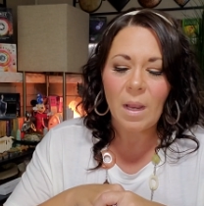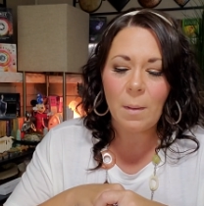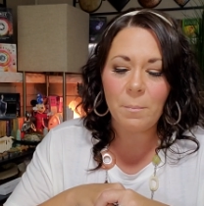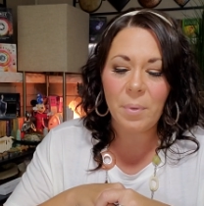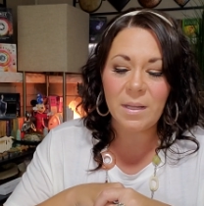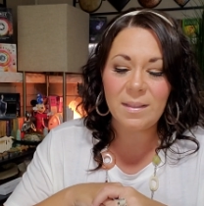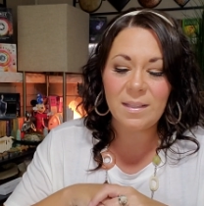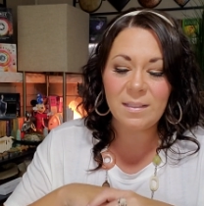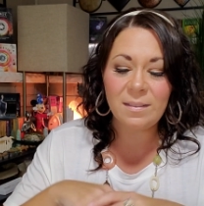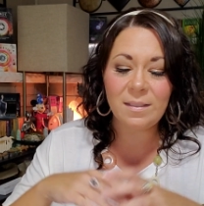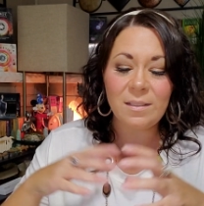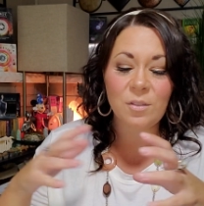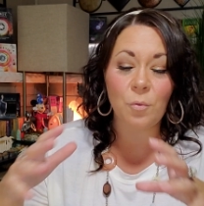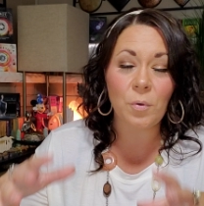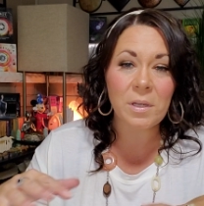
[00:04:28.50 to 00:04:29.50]
but this
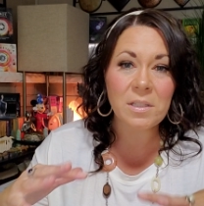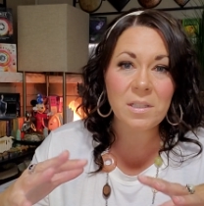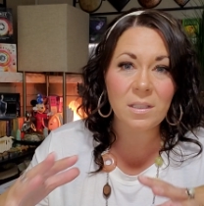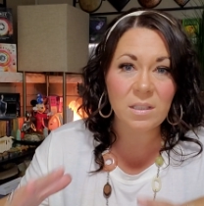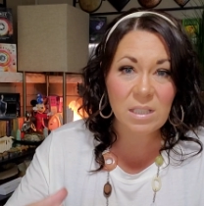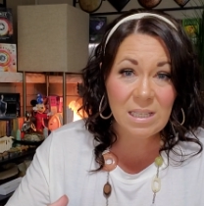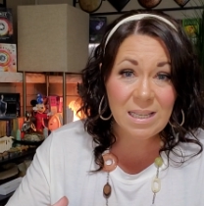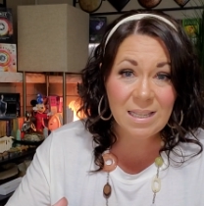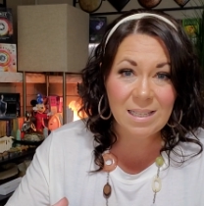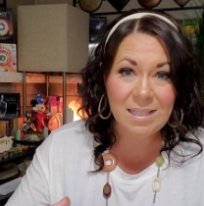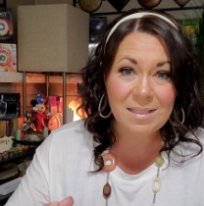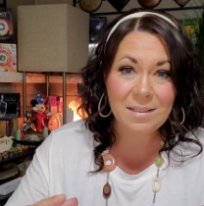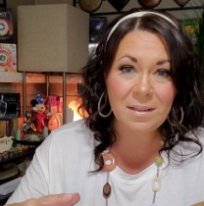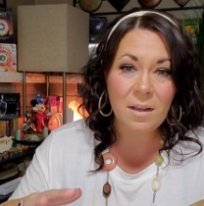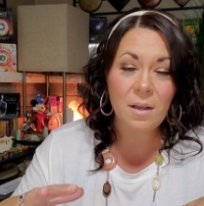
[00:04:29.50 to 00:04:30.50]
is going to
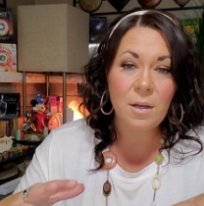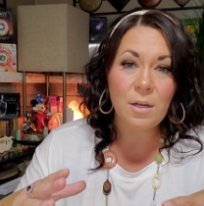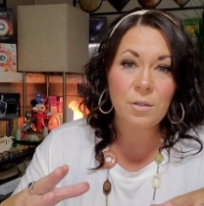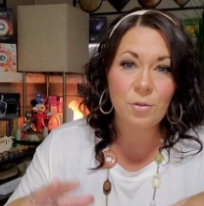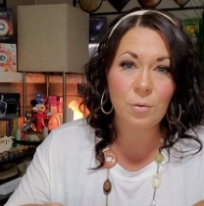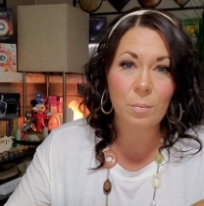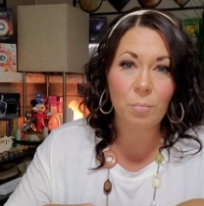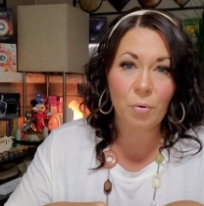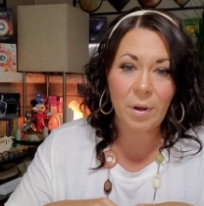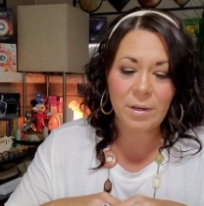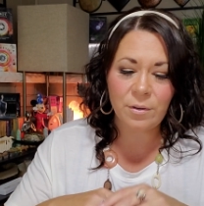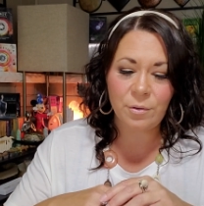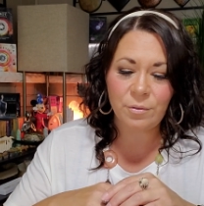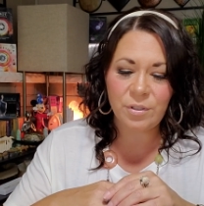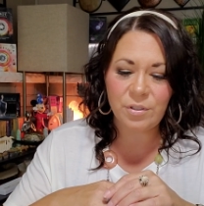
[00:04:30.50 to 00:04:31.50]
lead to a brand
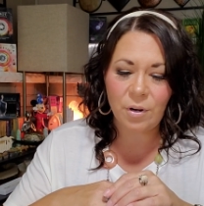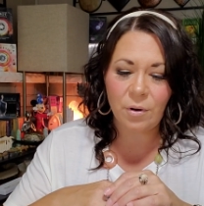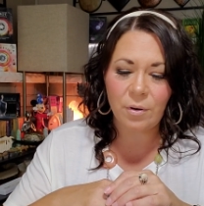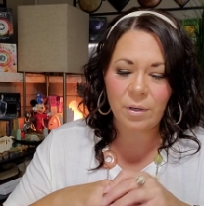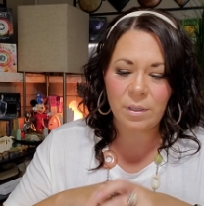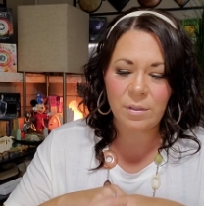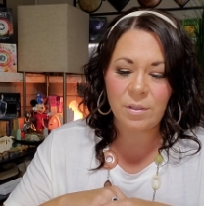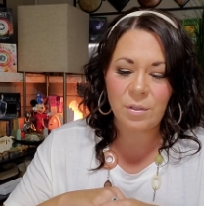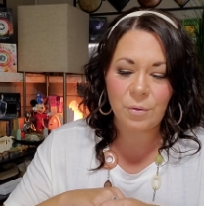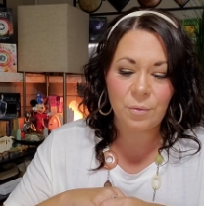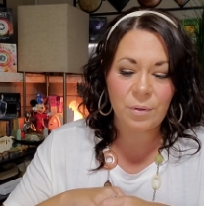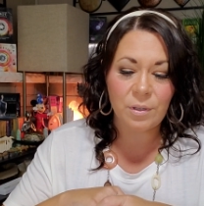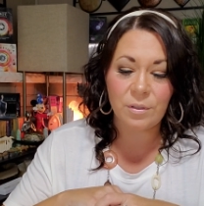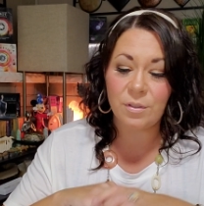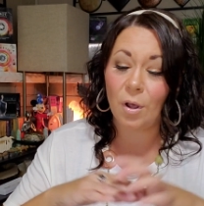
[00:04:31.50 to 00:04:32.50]
new start. And so
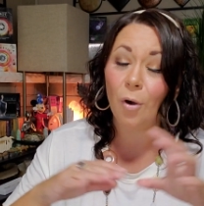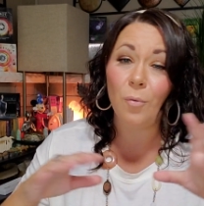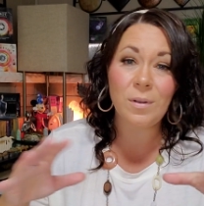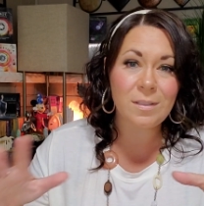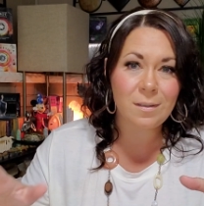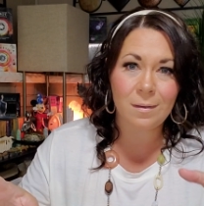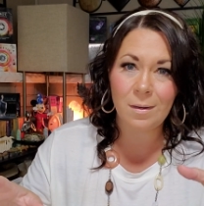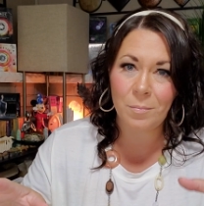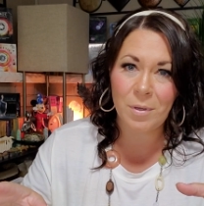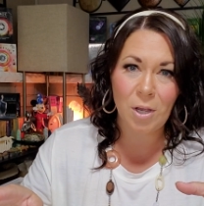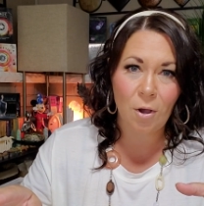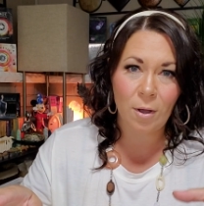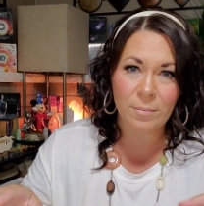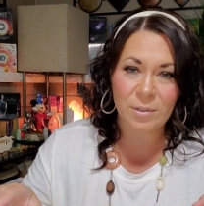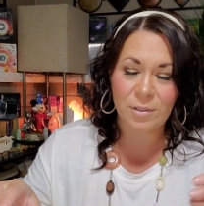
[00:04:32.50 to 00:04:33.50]
there's always going to be
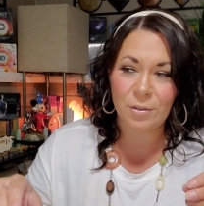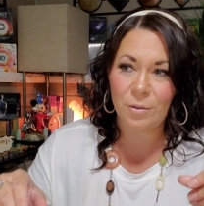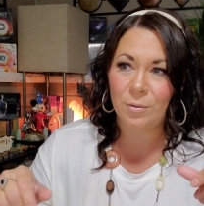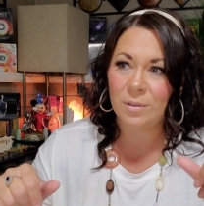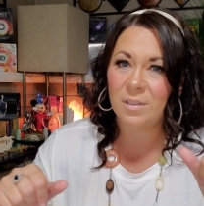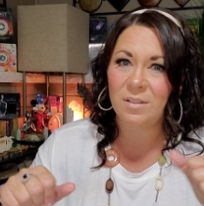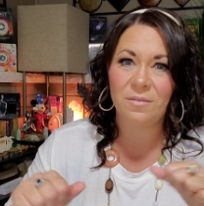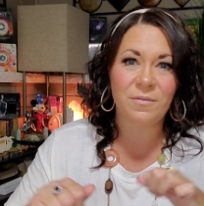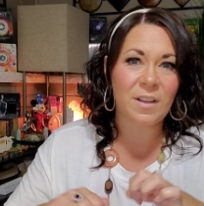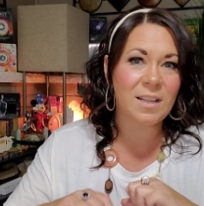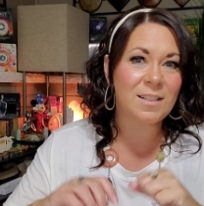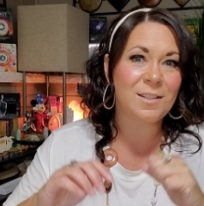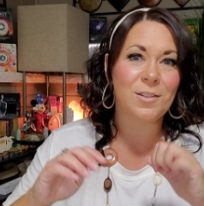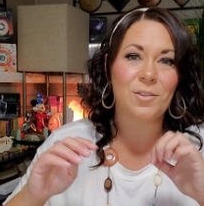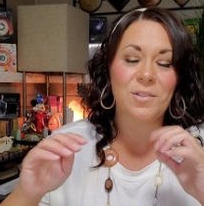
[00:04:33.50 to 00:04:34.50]
obstacles to
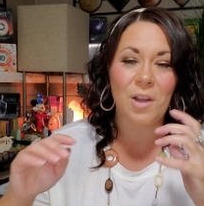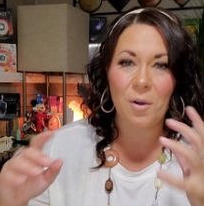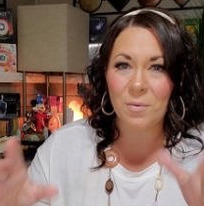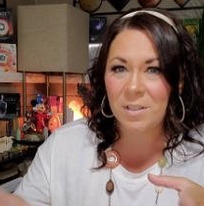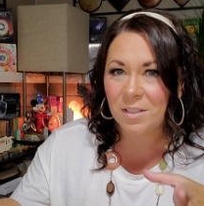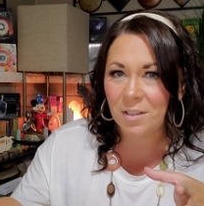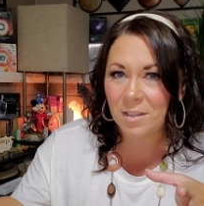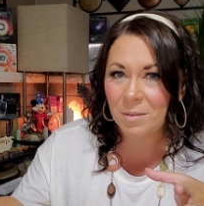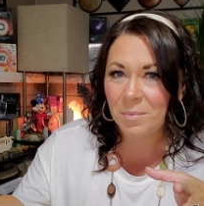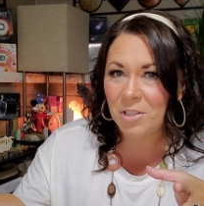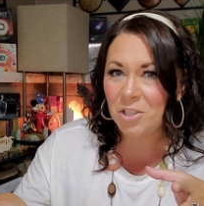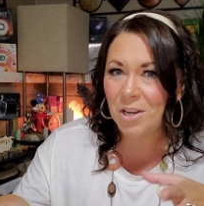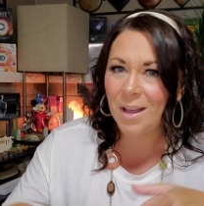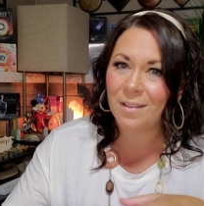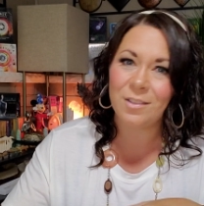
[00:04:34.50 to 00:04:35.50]
face. There's always going to be
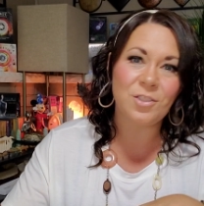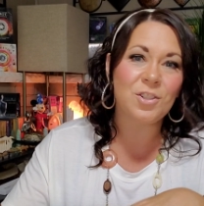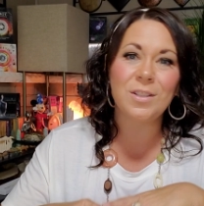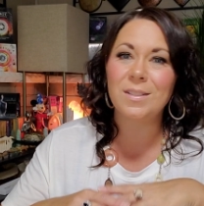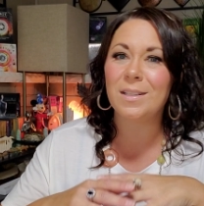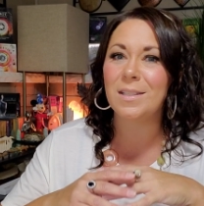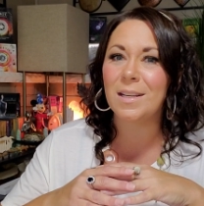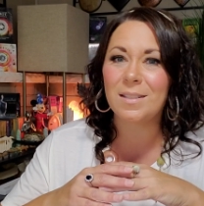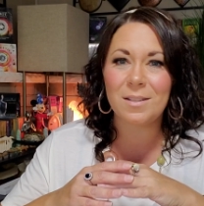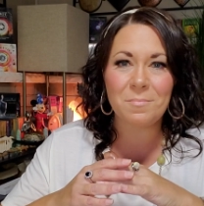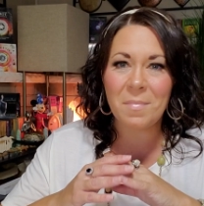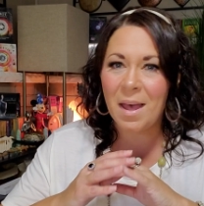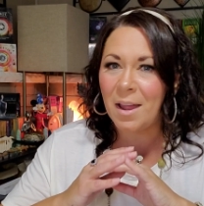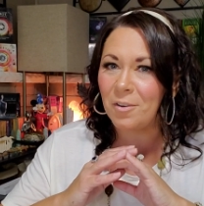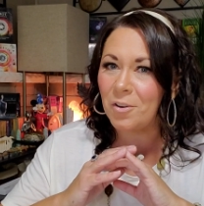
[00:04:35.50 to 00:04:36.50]
challenges. It doesn't
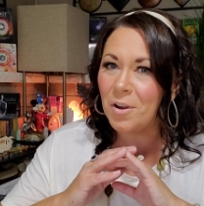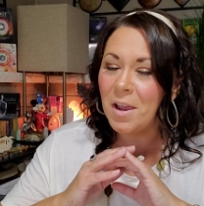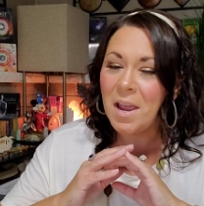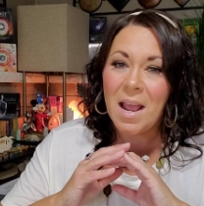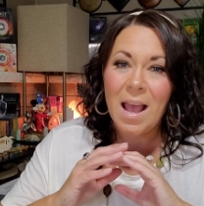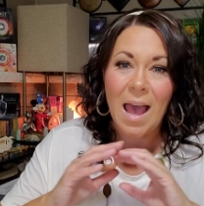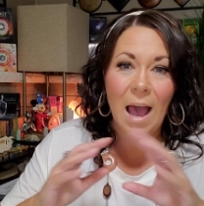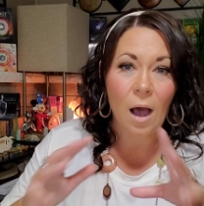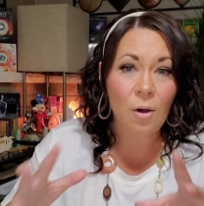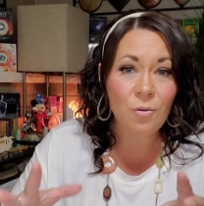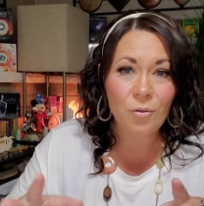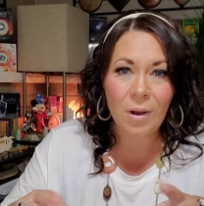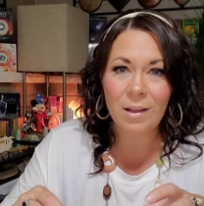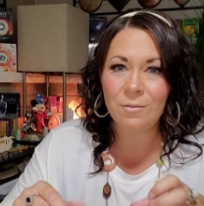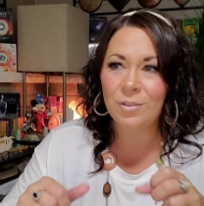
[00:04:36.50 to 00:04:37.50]
matter how
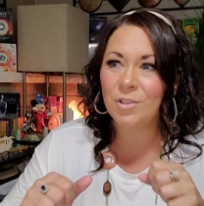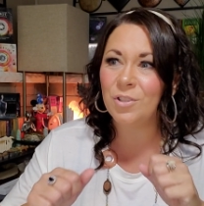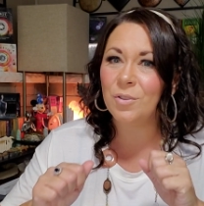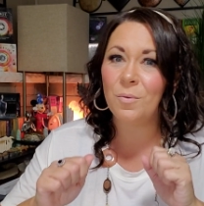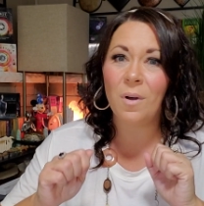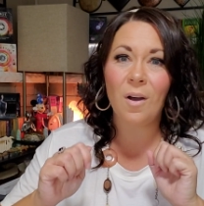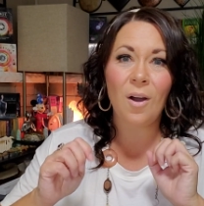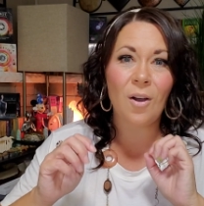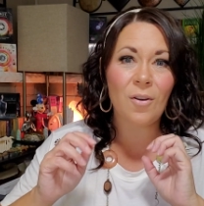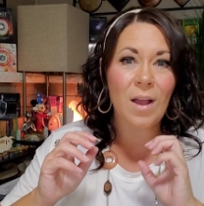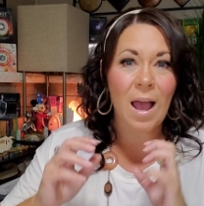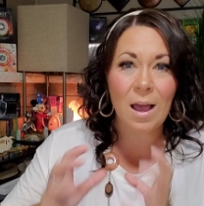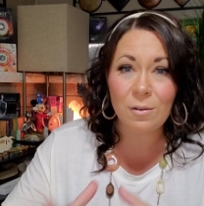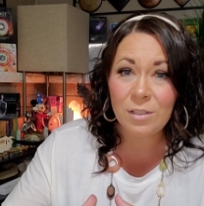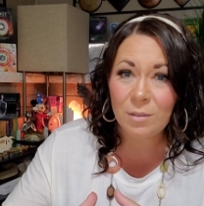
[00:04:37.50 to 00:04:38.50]
grounded you are,
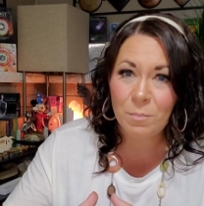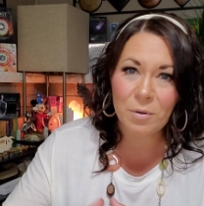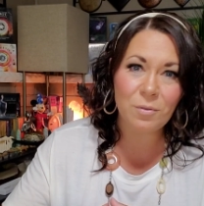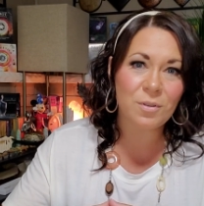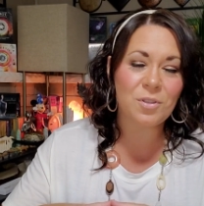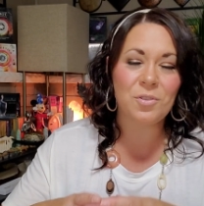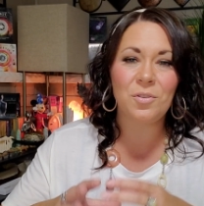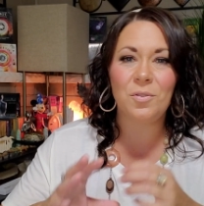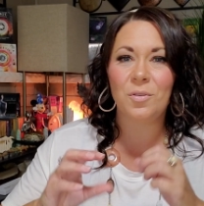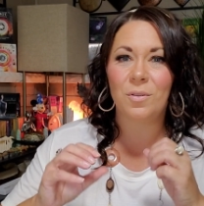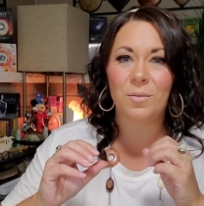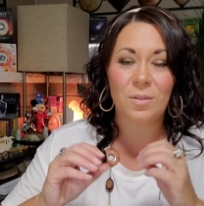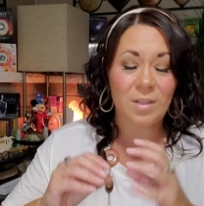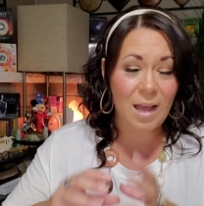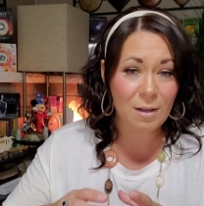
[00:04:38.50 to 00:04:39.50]
how spiritual
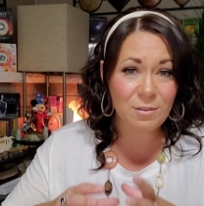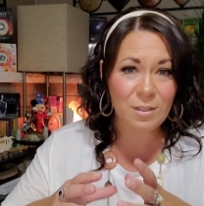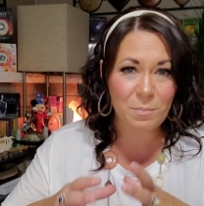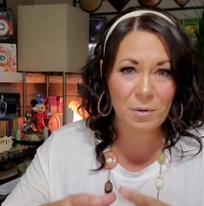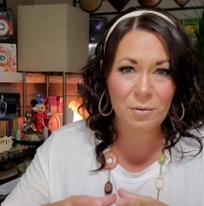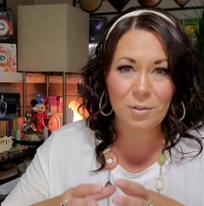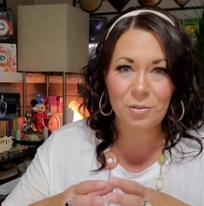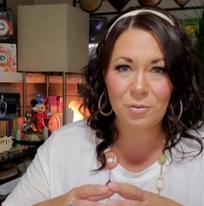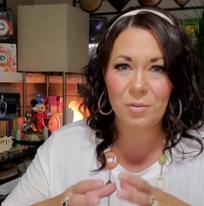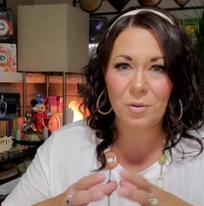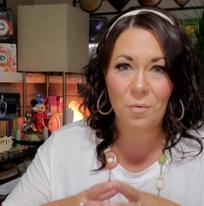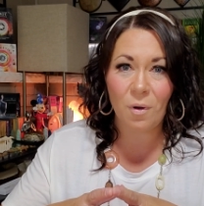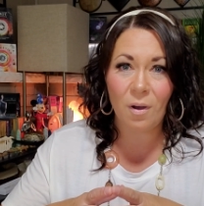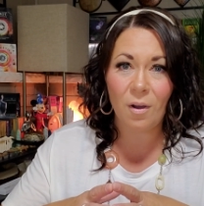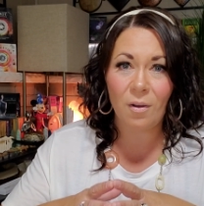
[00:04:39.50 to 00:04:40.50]
how spiritual
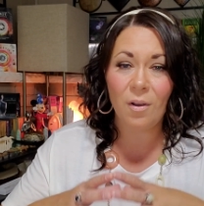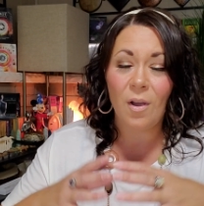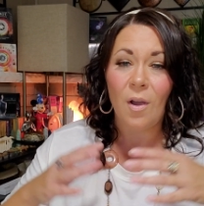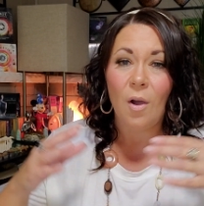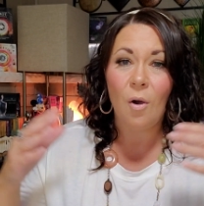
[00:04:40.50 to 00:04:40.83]
you are,